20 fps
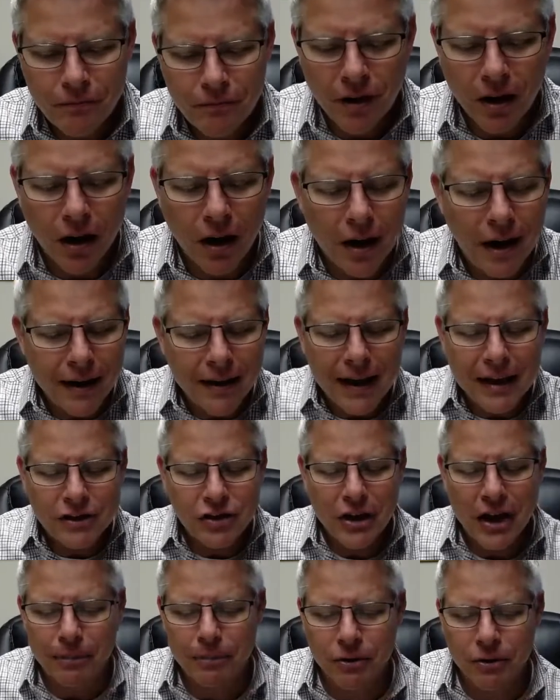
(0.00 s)
All right, that's
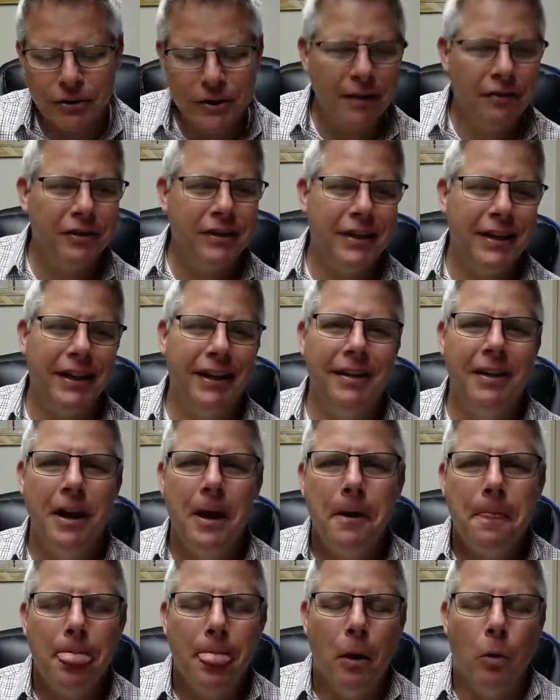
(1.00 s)
chapter 17.
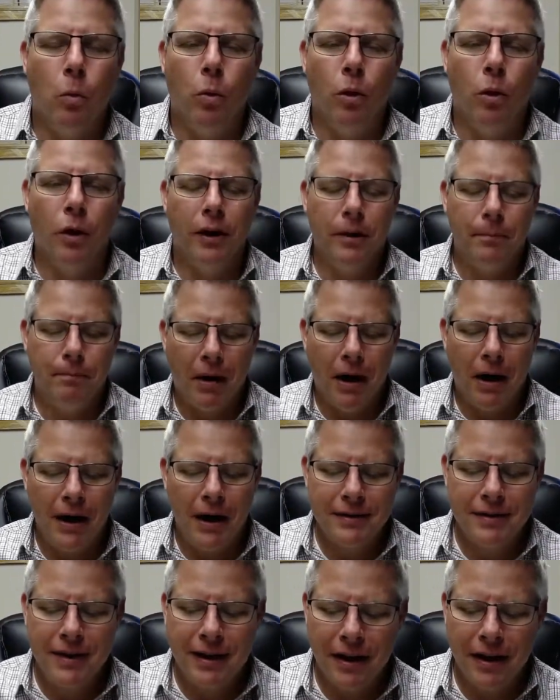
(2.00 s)
We're going to
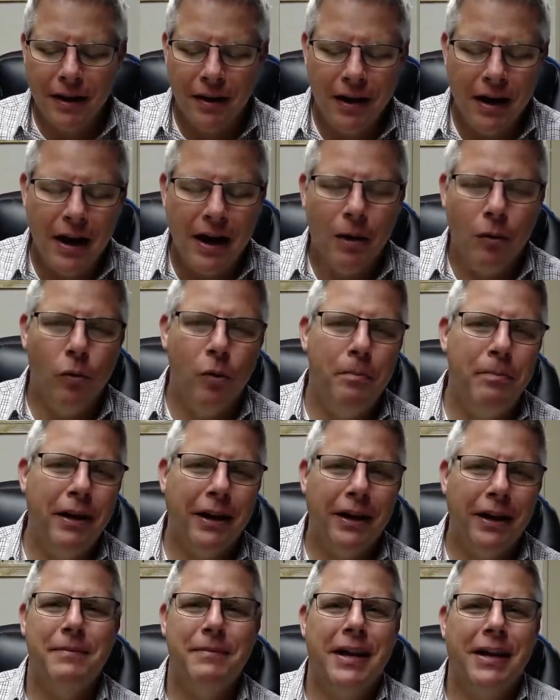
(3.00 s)
pause there. We'll pick
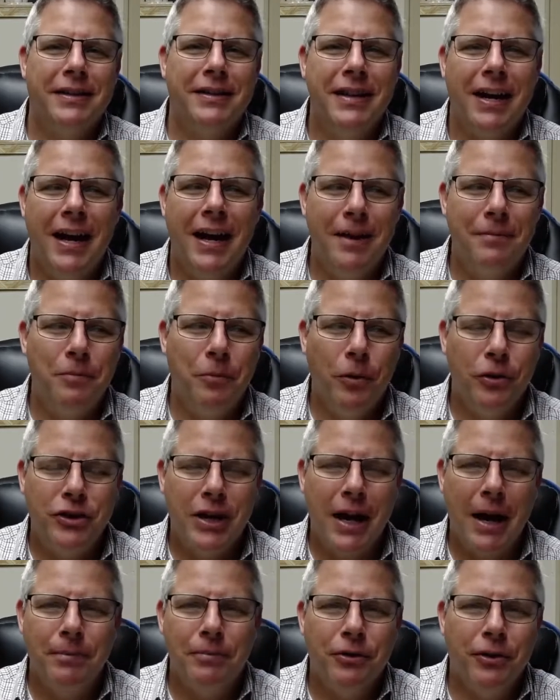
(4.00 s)
up next time with
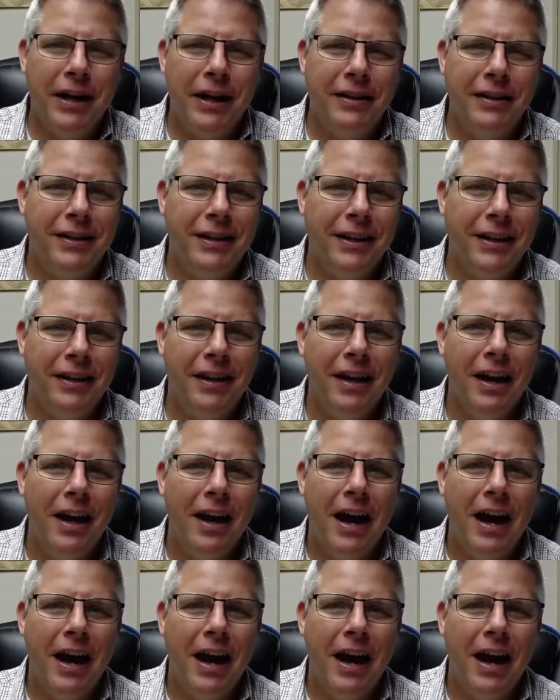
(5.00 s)
chapter 18.